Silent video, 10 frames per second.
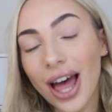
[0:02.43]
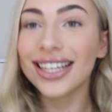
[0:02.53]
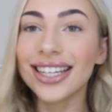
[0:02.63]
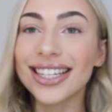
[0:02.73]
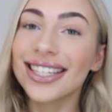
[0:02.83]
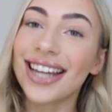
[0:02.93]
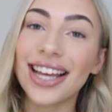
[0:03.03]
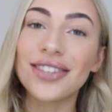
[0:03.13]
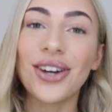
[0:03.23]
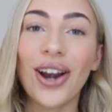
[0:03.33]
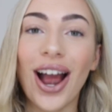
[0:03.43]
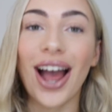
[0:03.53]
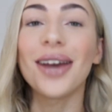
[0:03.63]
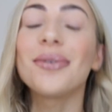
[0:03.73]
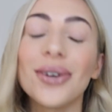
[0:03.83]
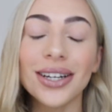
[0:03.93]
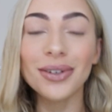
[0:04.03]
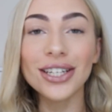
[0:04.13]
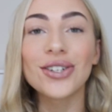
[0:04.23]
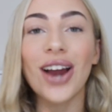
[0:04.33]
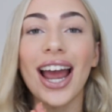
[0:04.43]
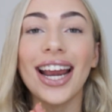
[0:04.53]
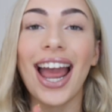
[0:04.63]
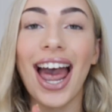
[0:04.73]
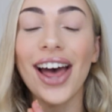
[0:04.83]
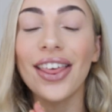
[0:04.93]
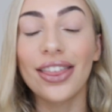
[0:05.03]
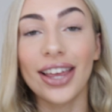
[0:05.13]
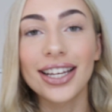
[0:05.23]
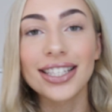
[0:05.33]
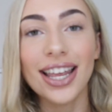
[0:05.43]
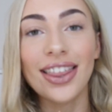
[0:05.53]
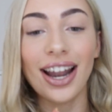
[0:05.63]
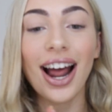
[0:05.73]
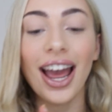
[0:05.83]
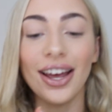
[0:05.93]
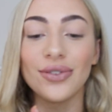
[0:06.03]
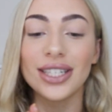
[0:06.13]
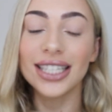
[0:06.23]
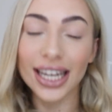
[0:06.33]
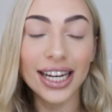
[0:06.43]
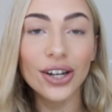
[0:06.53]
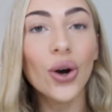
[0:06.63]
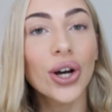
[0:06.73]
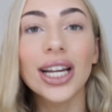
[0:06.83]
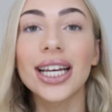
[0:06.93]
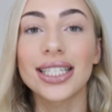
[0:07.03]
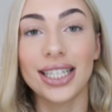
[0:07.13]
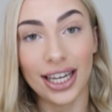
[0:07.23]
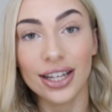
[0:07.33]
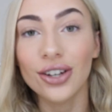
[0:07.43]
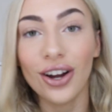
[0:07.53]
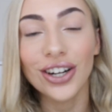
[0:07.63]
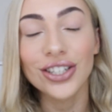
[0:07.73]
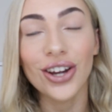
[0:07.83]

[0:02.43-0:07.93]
In today's video, I am going to be trying out things that I have seen on TikTok.